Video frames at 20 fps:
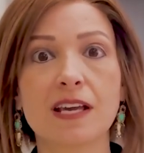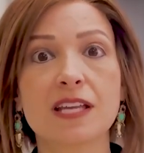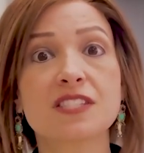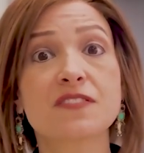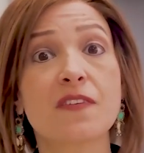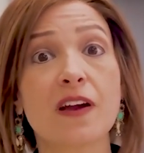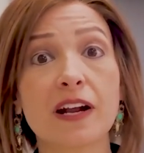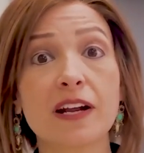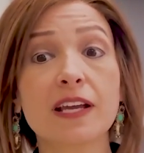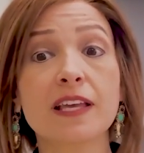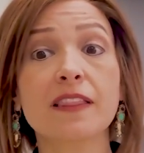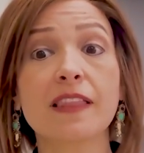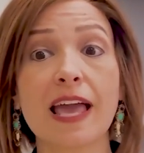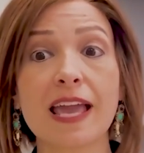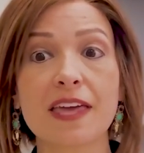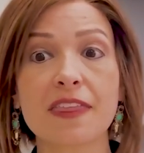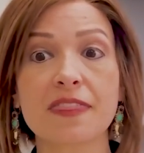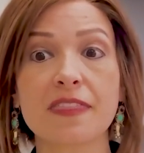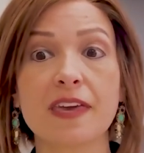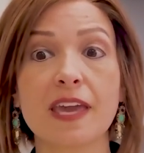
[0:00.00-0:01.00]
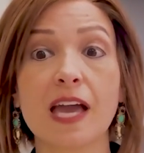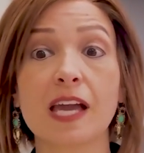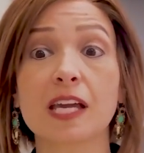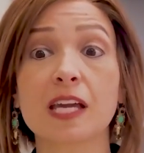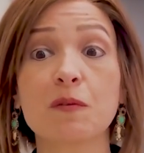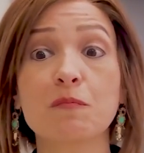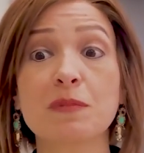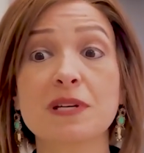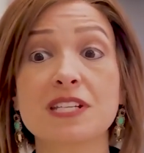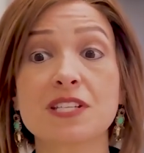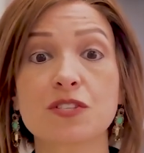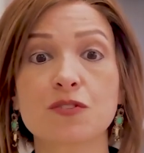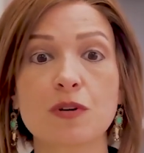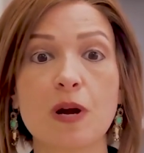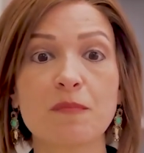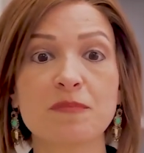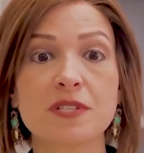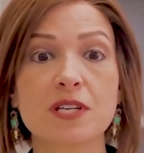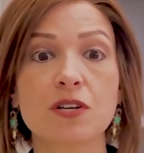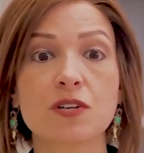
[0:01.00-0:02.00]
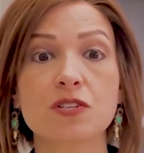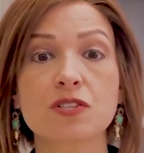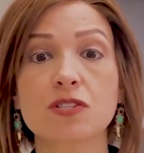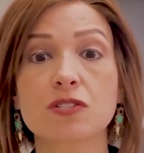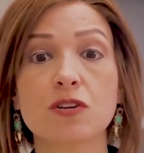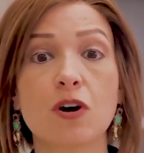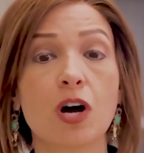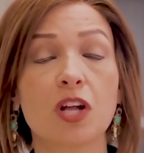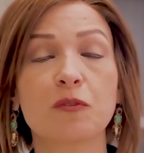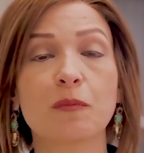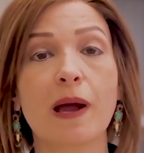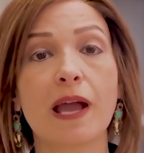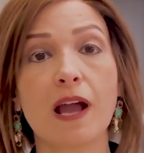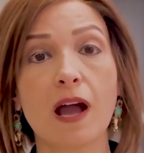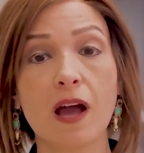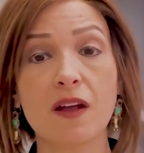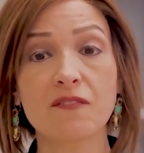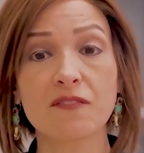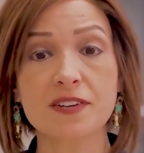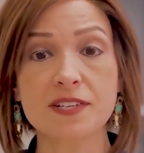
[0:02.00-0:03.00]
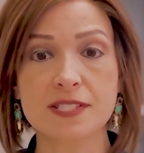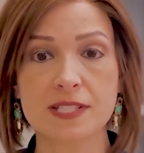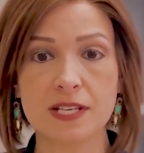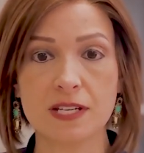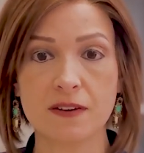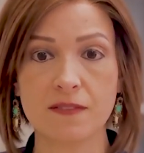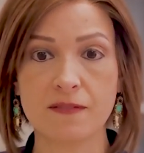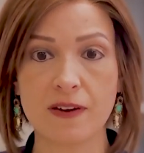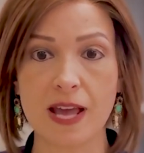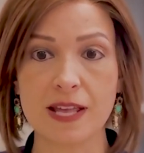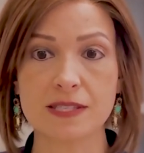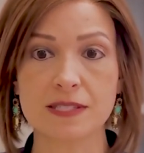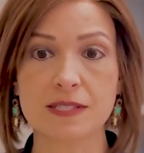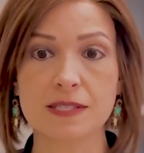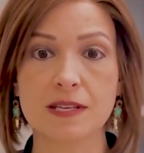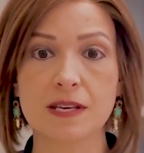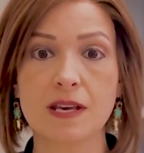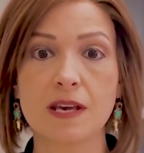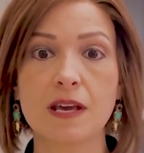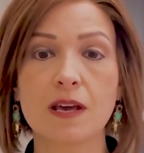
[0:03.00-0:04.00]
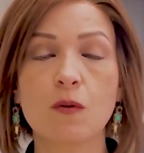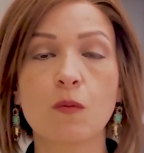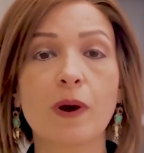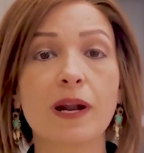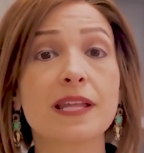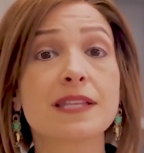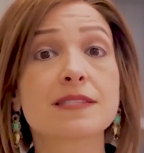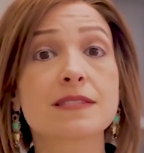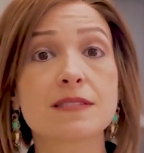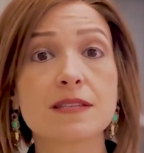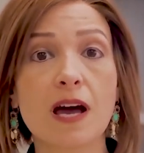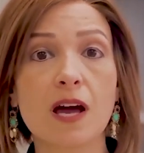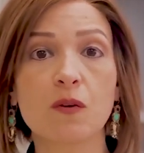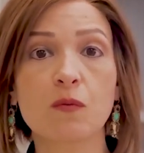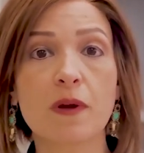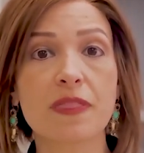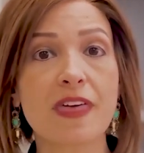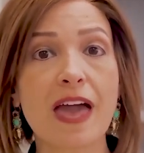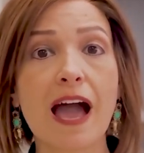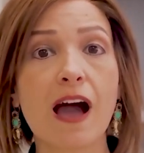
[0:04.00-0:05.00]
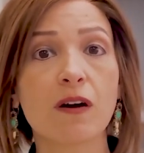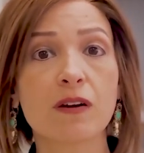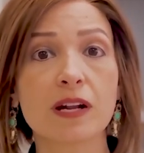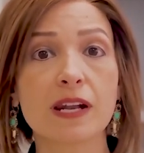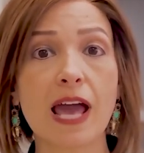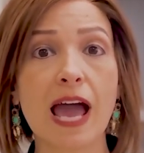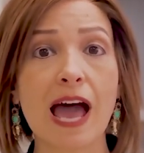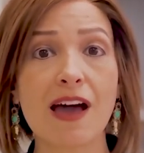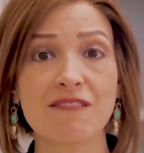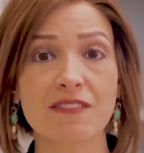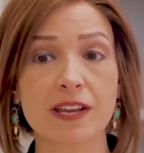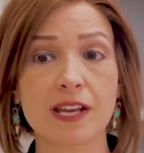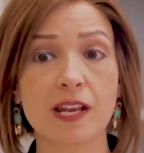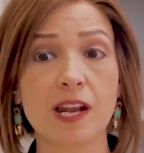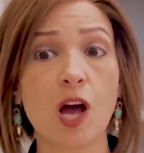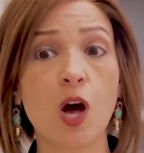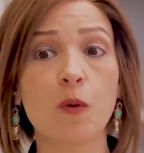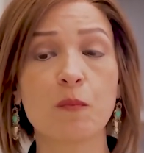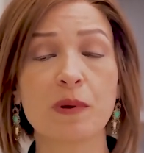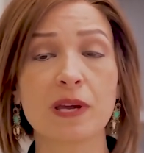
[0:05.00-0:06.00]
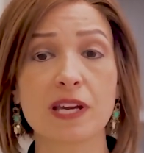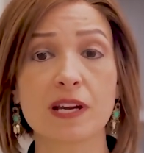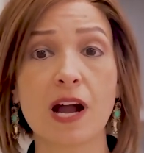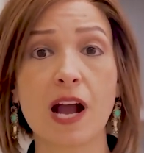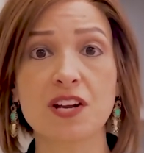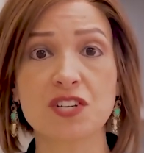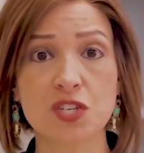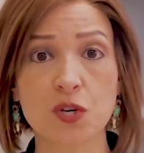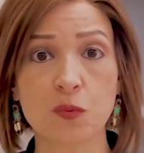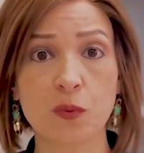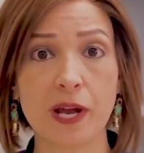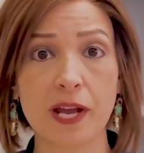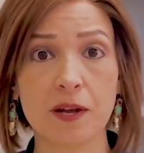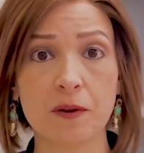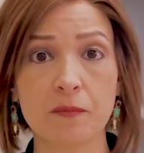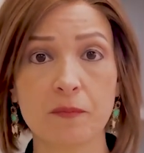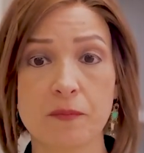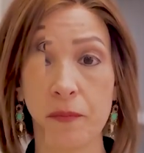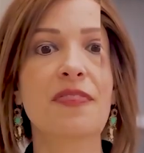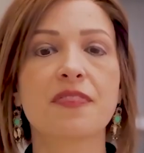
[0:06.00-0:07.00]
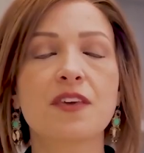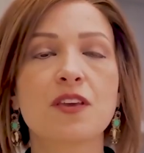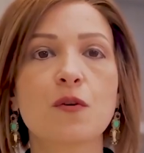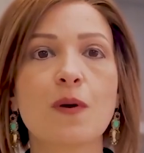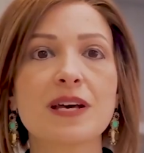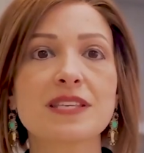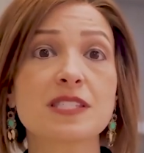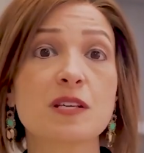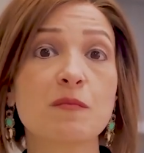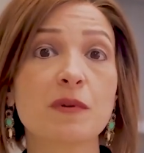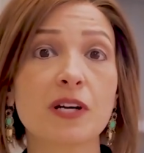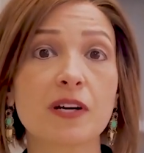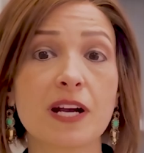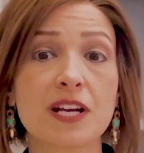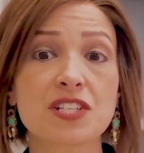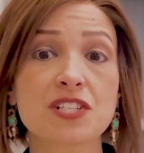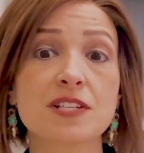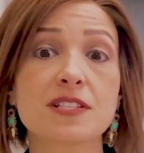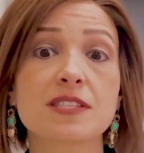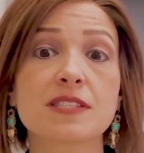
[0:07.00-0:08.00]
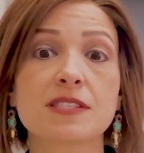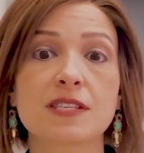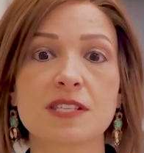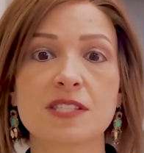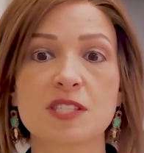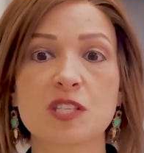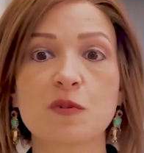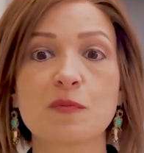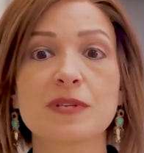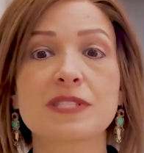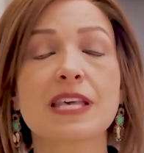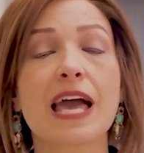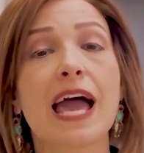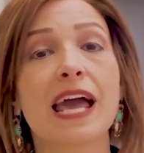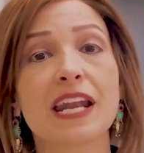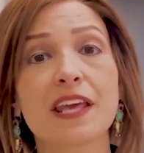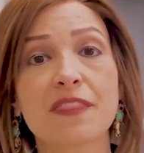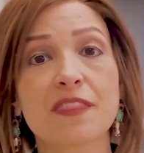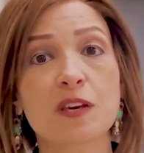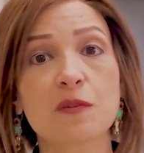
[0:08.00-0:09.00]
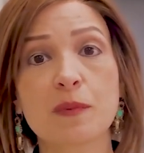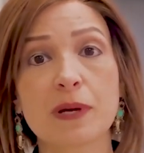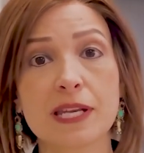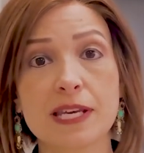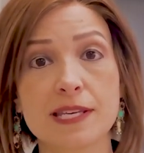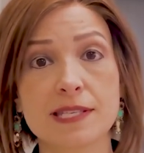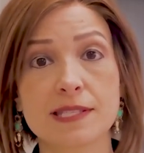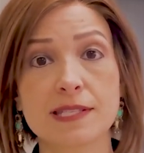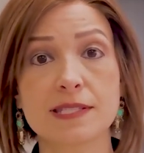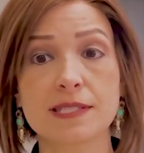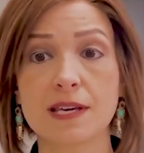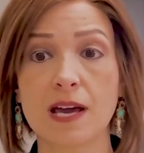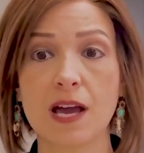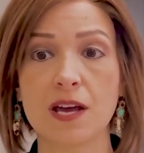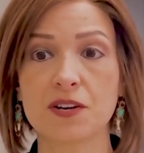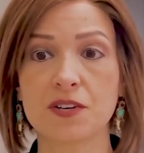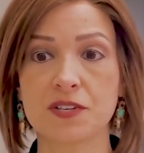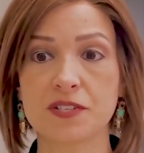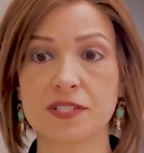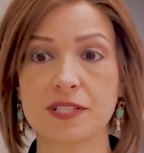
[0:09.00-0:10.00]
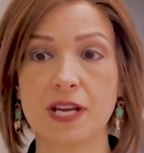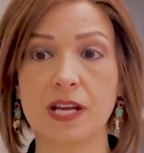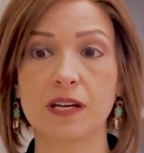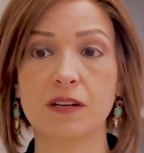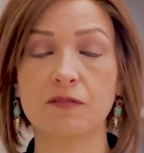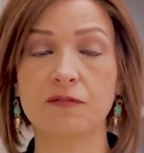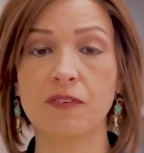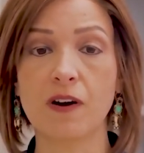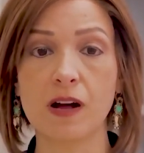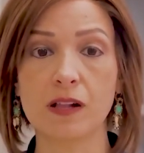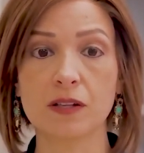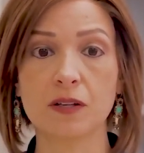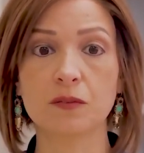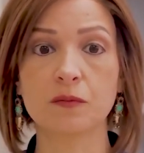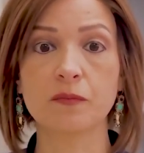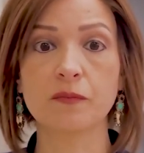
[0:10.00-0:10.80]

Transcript: It's very lengthy and can be disrupted or stalled by unforeseen events when it's done without an advocate helping guide your way. The U.S. immigration system is anything but easy to understand and follow.